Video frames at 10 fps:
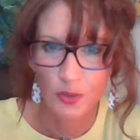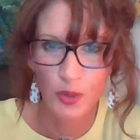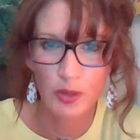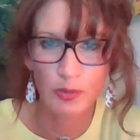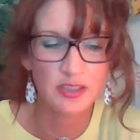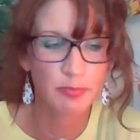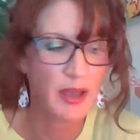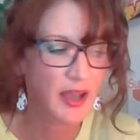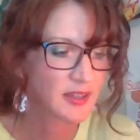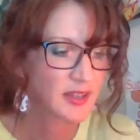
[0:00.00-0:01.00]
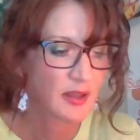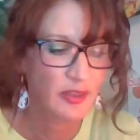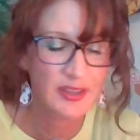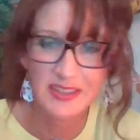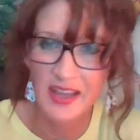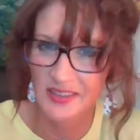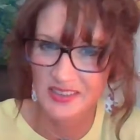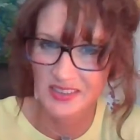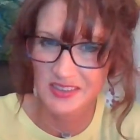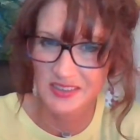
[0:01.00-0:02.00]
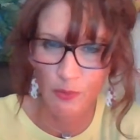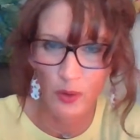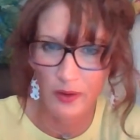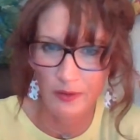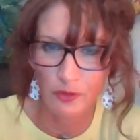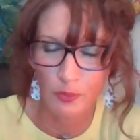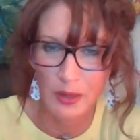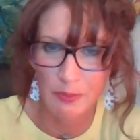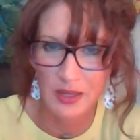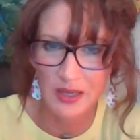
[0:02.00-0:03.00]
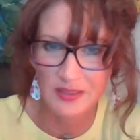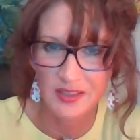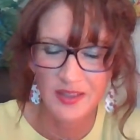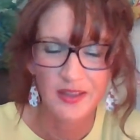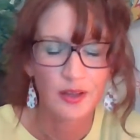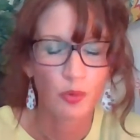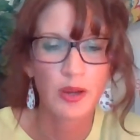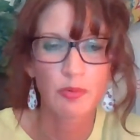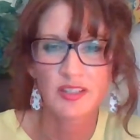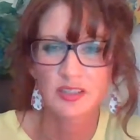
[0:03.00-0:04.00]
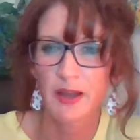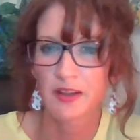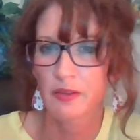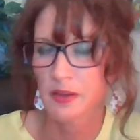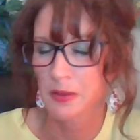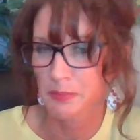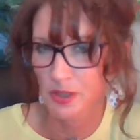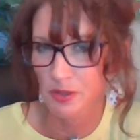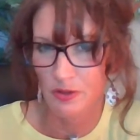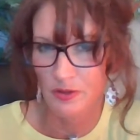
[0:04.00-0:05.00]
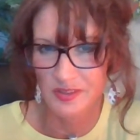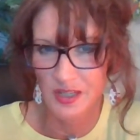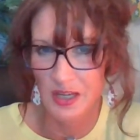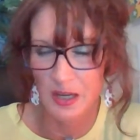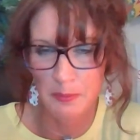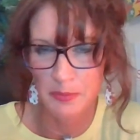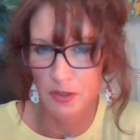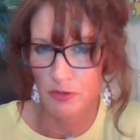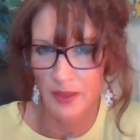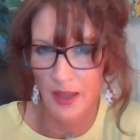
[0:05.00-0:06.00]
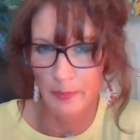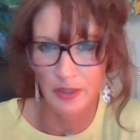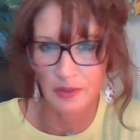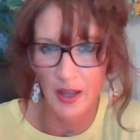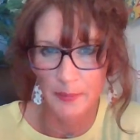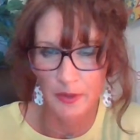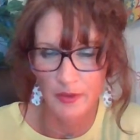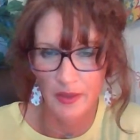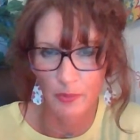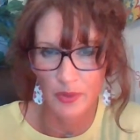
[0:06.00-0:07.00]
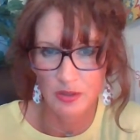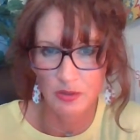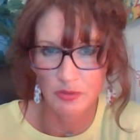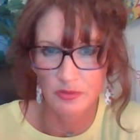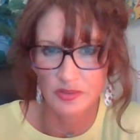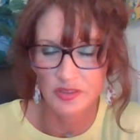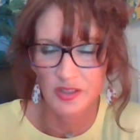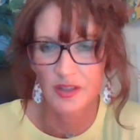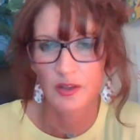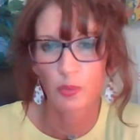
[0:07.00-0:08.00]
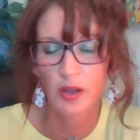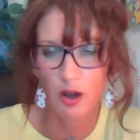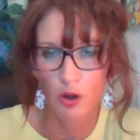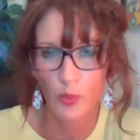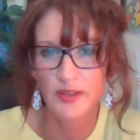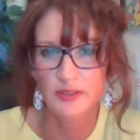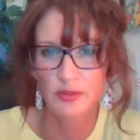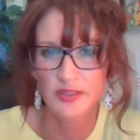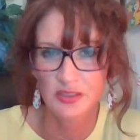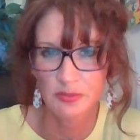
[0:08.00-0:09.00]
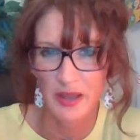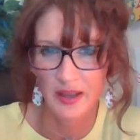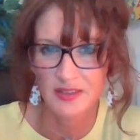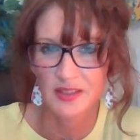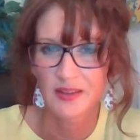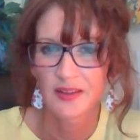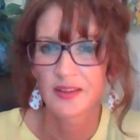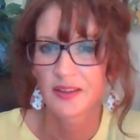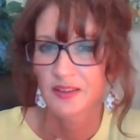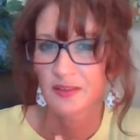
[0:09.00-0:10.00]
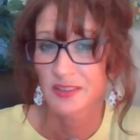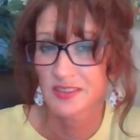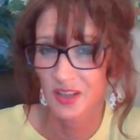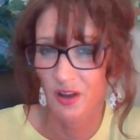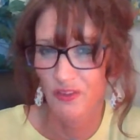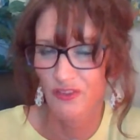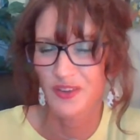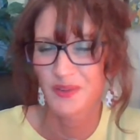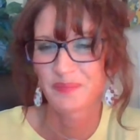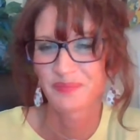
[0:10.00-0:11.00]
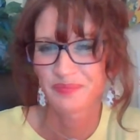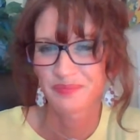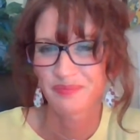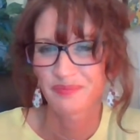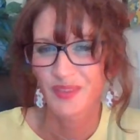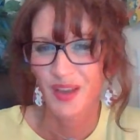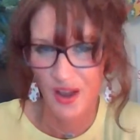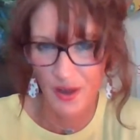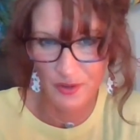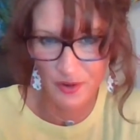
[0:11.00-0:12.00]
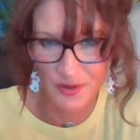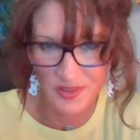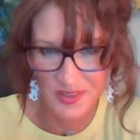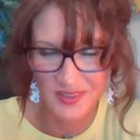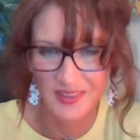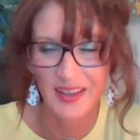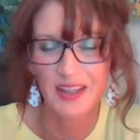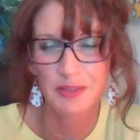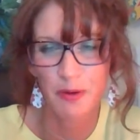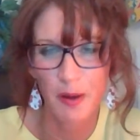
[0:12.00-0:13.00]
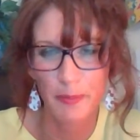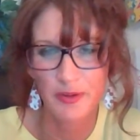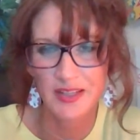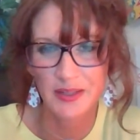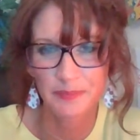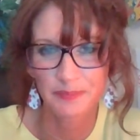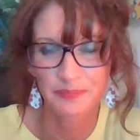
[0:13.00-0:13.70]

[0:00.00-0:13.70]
We respect the desks wherever we meet. We respect the computers in any computer lab at a library that we use. We always respect self, others, and property.